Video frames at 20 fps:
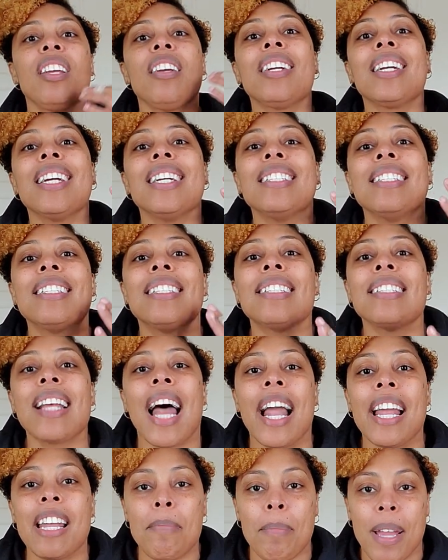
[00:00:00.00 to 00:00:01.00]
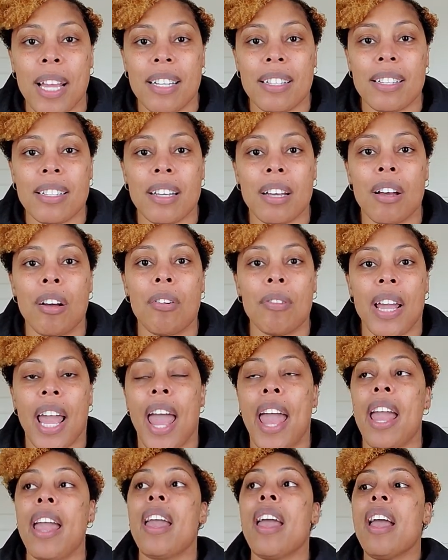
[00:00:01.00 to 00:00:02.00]
consignment.
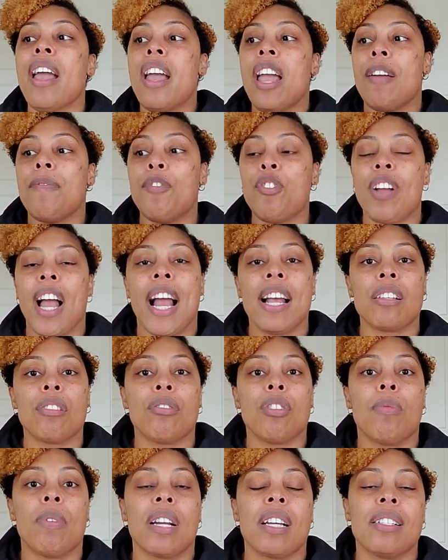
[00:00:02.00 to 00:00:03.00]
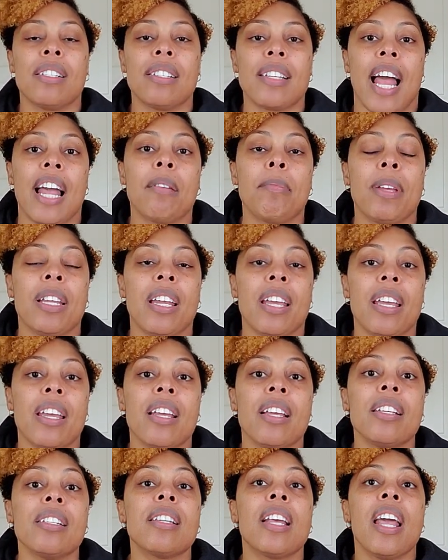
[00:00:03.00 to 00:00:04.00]
Okay, if you guys don't know what consignment
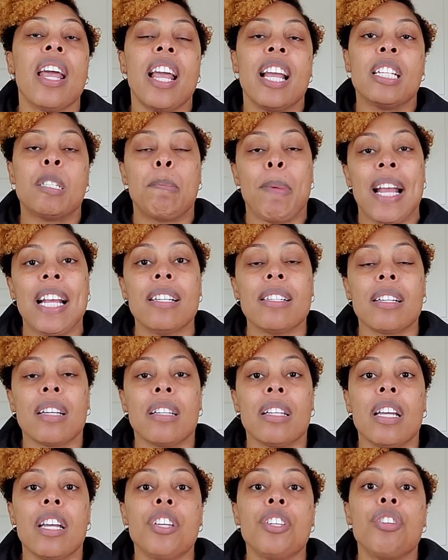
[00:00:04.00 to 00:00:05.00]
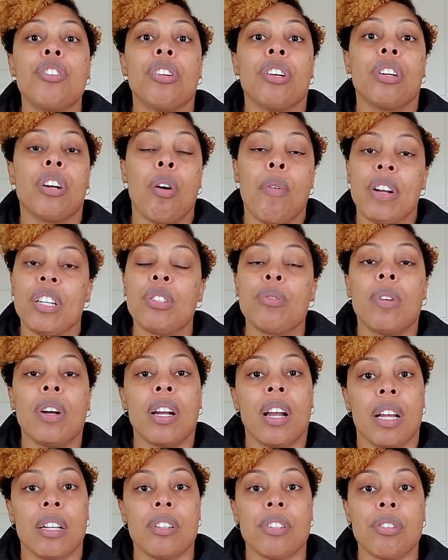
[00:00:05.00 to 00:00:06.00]
is, it's basically you're going to a
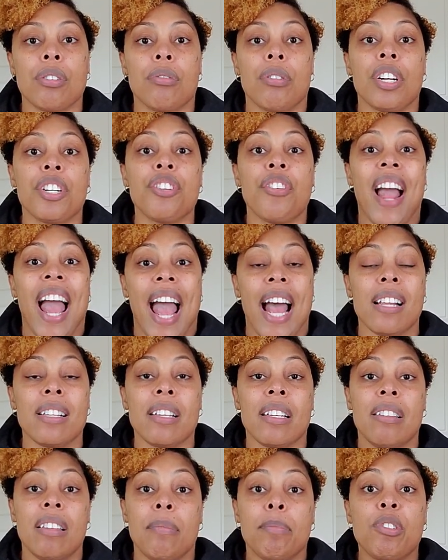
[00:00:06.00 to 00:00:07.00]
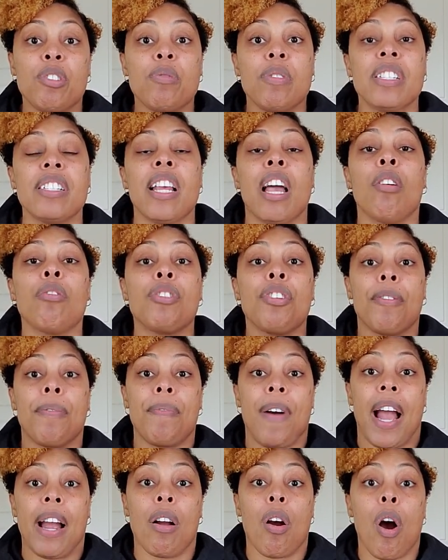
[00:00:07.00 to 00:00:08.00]
gun store, you're asking them to sell your
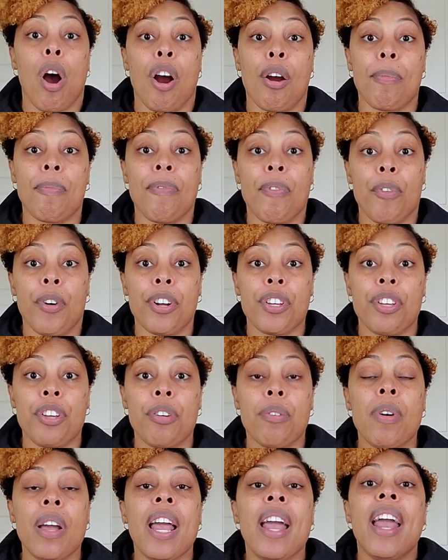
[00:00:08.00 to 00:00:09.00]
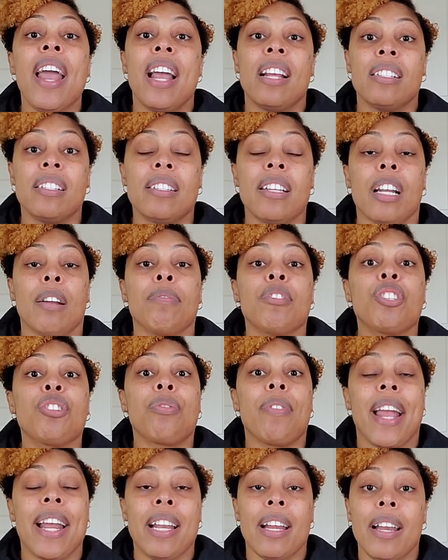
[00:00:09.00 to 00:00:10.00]
firearm for you instead of
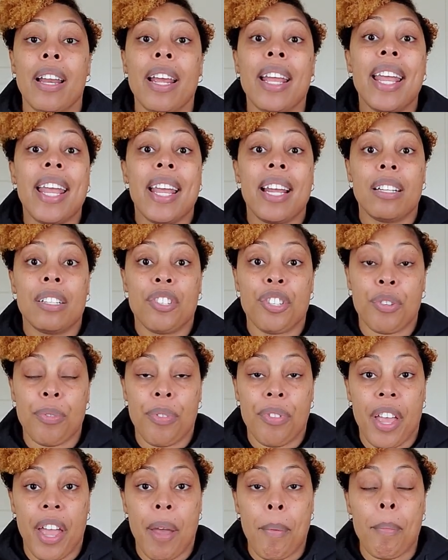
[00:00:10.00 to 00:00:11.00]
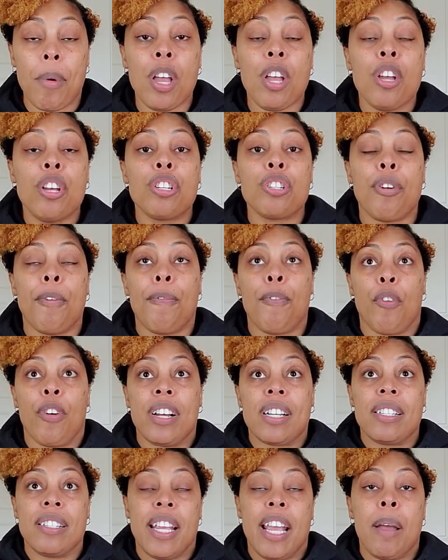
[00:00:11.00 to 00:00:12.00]
trading it in to them. So for
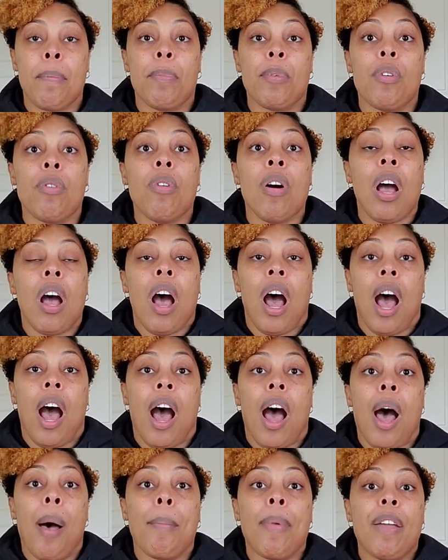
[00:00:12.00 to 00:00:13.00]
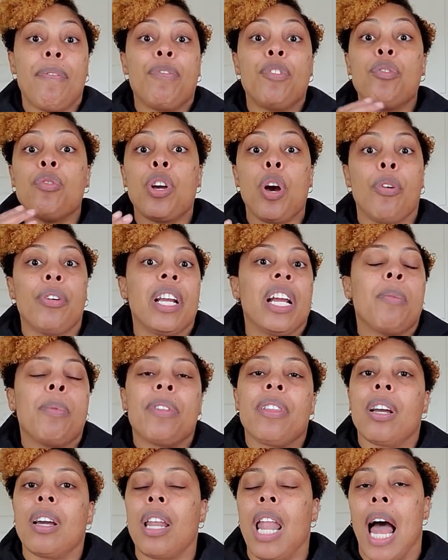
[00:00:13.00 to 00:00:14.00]
example, if you go there with
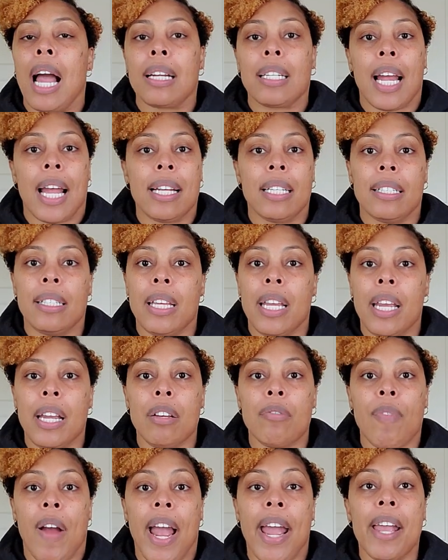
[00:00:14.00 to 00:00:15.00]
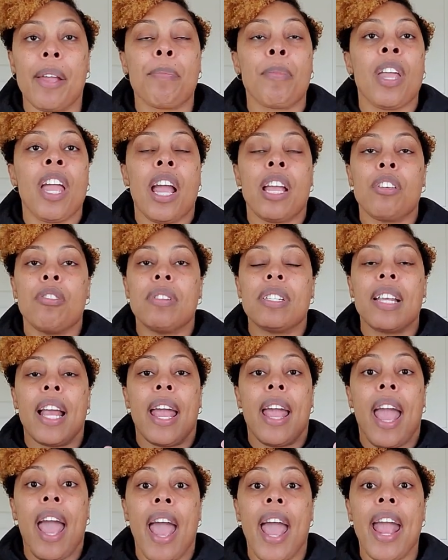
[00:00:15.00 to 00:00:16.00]
a Glock 19, right, and you say,
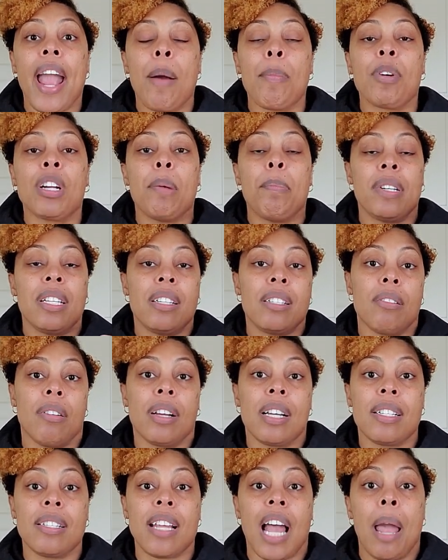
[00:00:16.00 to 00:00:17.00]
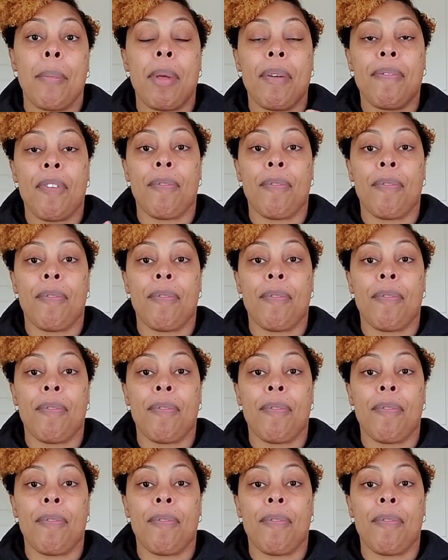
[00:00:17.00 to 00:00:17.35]
hey, I'm gonna put this on consignment for